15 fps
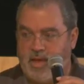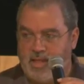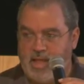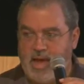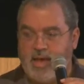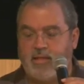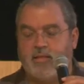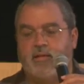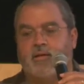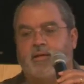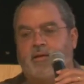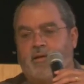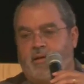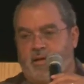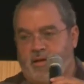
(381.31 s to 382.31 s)
And that
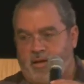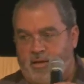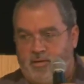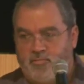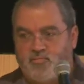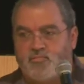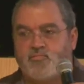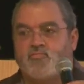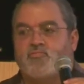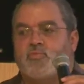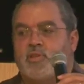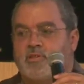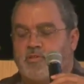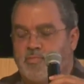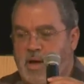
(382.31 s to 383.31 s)

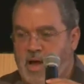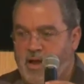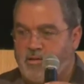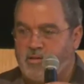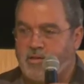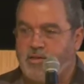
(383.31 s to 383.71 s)
inspired the